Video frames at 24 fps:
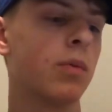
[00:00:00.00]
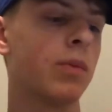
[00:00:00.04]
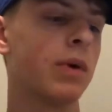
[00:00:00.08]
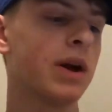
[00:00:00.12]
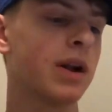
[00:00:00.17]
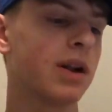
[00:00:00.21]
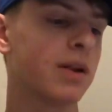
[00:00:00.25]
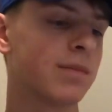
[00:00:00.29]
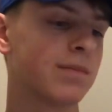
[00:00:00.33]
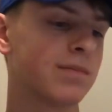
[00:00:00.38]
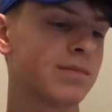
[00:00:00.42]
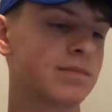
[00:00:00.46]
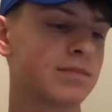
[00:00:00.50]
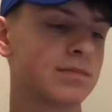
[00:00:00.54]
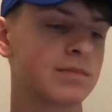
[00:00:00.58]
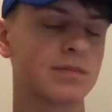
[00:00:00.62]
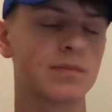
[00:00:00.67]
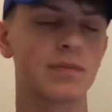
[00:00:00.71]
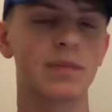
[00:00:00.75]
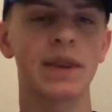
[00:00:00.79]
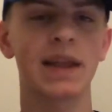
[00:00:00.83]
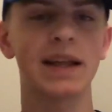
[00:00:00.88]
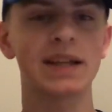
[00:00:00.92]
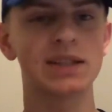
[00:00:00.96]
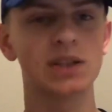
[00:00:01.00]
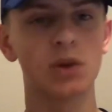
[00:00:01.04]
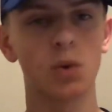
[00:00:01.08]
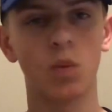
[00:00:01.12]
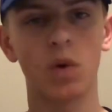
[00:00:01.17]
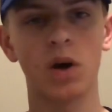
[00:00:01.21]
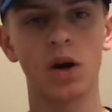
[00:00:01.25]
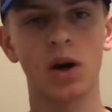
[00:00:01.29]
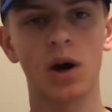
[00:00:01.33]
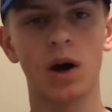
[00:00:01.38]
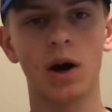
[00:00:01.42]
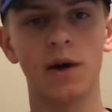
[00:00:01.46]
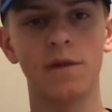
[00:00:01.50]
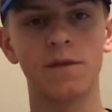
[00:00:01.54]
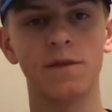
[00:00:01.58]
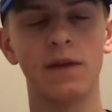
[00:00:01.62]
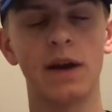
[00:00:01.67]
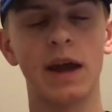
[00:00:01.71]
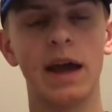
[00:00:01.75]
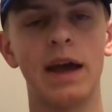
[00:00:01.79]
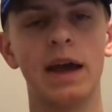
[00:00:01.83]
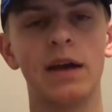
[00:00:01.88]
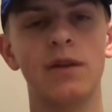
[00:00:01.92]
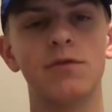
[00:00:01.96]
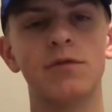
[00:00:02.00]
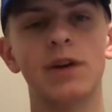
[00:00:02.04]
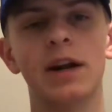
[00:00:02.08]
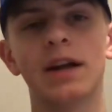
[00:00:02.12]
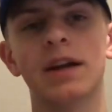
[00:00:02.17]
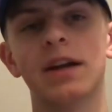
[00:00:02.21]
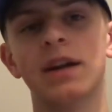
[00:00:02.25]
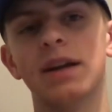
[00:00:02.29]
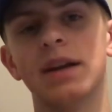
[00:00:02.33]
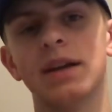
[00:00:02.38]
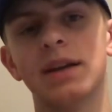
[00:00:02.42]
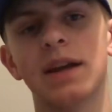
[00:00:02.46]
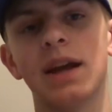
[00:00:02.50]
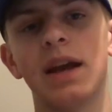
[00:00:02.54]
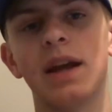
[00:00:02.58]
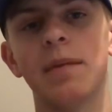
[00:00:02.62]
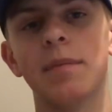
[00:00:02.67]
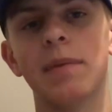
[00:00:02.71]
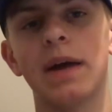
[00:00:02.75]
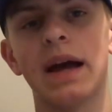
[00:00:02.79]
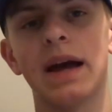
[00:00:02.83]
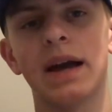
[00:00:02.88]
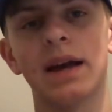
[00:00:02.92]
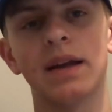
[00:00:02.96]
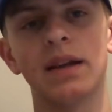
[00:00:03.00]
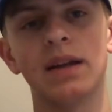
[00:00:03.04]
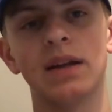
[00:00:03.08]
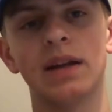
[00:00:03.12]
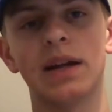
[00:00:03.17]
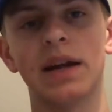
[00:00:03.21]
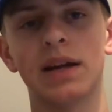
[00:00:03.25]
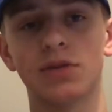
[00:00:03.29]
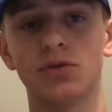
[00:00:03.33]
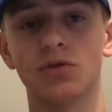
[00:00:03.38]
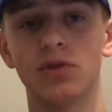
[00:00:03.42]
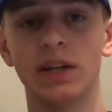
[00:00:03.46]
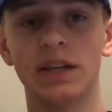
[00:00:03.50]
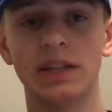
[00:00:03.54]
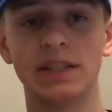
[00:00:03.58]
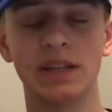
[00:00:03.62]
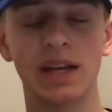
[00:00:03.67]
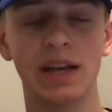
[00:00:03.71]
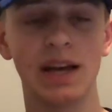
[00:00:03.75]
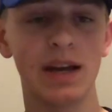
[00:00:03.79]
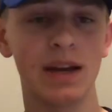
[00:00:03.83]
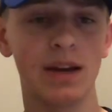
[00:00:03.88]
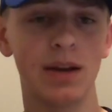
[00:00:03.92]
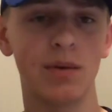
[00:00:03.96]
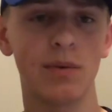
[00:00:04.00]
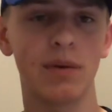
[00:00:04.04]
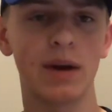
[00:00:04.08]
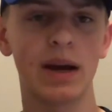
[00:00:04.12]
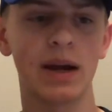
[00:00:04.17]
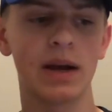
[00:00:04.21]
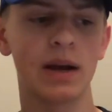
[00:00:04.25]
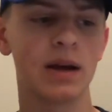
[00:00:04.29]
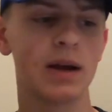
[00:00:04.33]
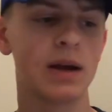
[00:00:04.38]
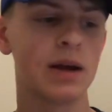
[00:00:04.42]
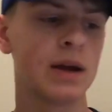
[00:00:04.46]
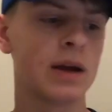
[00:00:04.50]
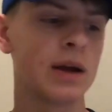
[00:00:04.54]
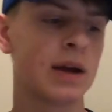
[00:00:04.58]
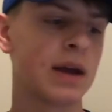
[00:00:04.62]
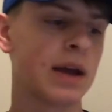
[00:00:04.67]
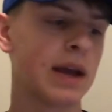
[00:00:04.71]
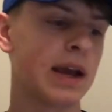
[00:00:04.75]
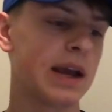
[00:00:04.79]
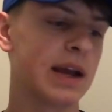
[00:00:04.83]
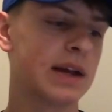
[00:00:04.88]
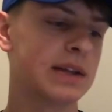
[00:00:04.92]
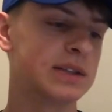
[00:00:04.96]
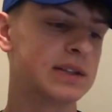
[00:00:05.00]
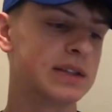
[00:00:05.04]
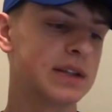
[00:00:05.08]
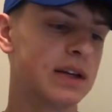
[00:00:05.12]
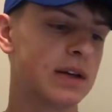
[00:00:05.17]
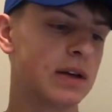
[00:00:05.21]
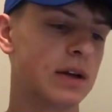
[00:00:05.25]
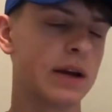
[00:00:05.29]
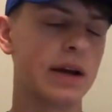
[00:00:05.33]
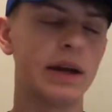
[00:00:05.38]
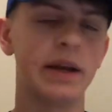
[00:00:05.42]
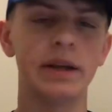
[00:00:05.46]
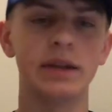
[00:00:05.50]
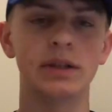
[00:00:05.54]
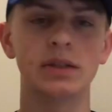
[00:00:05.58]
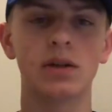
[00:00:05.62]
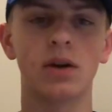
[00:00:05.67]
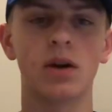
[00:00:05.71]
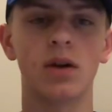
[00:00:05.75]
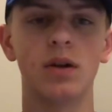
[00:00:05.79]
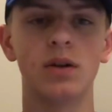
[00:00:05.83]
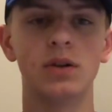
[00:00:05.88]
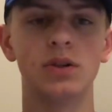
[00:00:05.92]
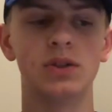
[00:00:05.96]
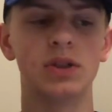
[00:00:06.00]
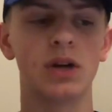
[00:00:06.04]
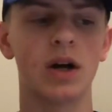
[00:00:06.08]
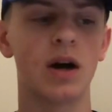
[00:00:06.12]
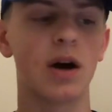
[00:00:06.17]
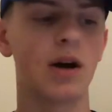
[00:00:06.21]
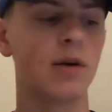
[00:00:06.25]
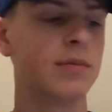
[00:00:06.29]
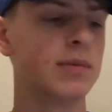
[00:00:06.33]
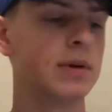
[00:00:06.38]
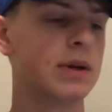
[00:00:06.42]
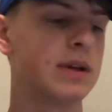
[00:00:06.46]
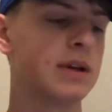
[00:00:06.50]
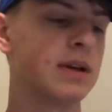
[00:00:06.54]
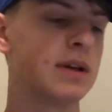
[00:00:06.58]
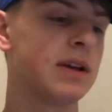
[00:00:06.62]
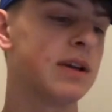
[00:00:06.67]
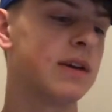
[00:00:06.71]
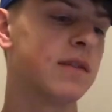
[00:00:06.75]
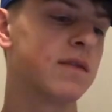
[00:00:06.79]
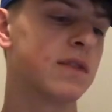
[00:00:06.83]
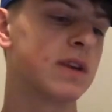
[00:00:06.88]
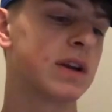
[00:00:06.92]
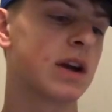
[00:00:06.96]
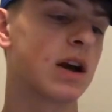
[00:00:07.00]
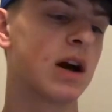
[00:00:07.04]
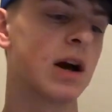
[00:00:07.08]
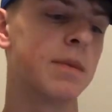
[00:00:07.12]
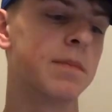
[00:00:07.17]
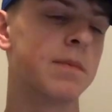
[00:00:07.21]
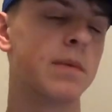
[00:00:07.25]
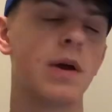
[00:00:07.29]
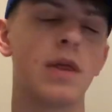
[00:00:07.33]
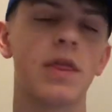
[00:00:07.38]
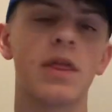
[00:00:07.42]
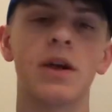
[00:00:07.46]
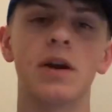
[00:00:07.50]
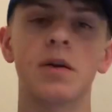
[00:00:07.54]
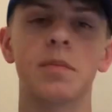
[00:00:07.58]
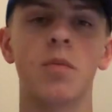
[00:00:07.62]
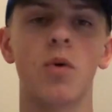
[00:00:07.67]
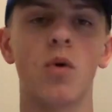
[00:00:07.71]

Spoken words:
Well, that's a one-off, and Raikkonen came back in the next race anyway and did a solid job evening up their